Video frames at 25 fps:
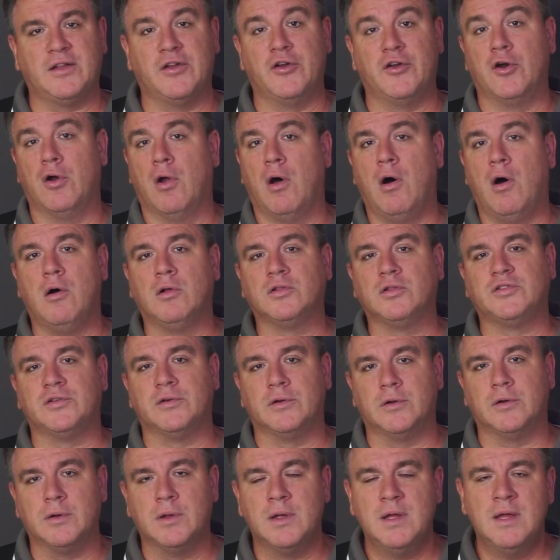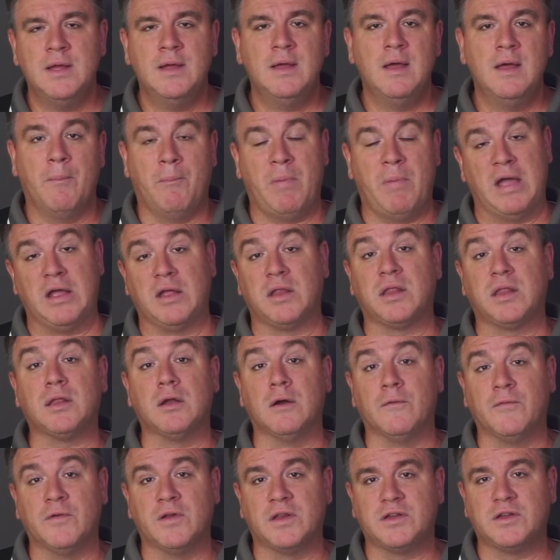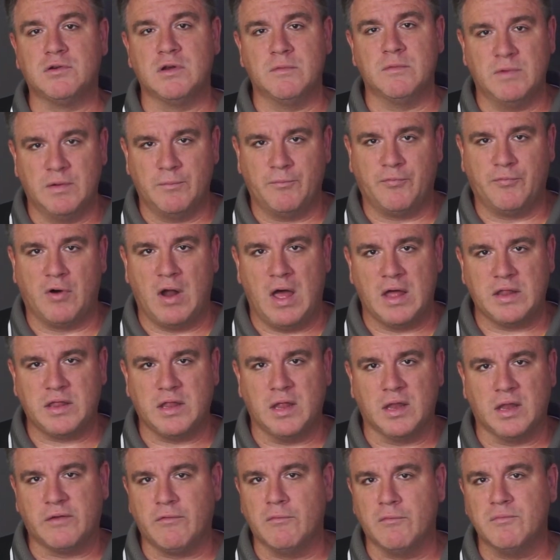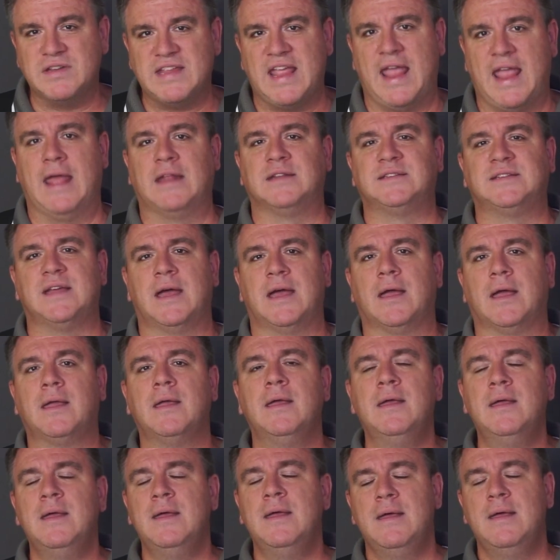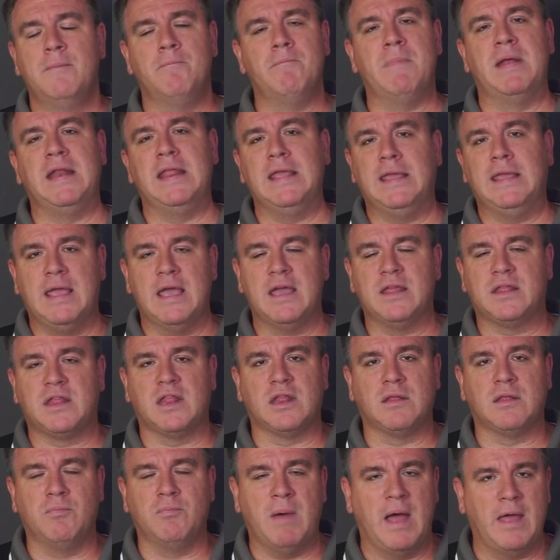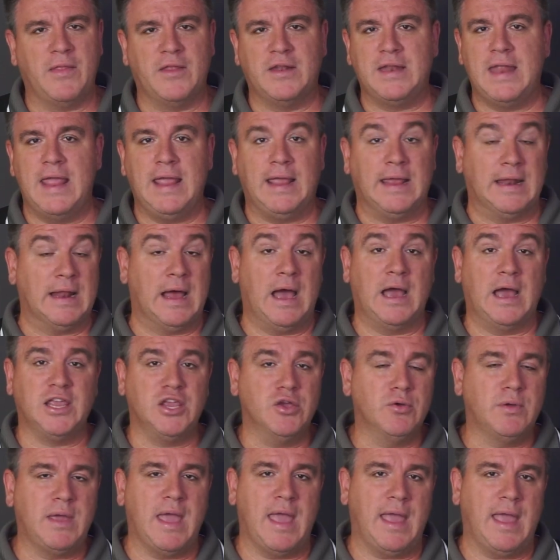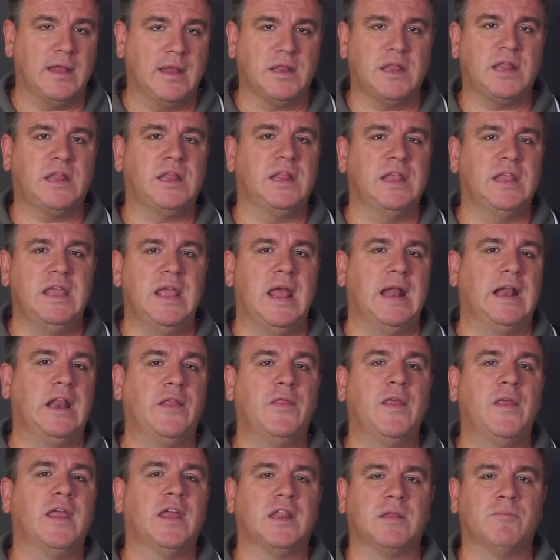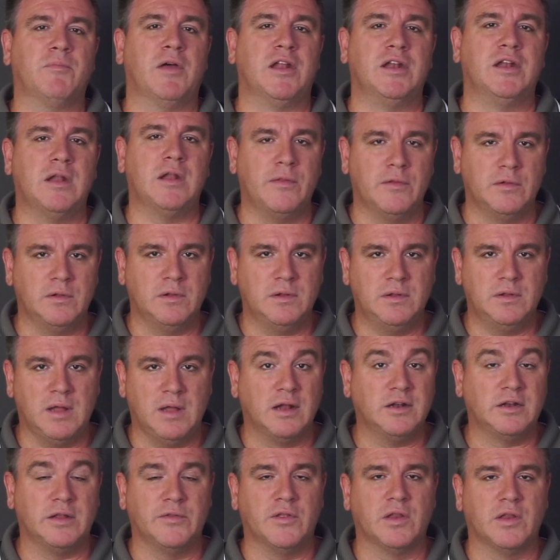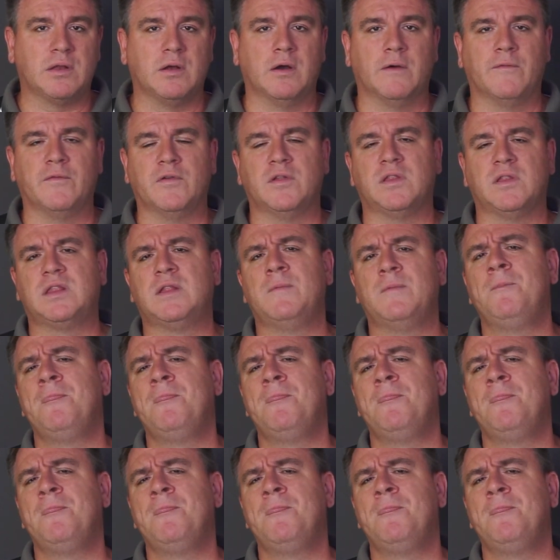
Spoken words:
or altered by a surface treatment process from Tantec. Many cases, by the naked eye, you can't see anything has been done to the surface.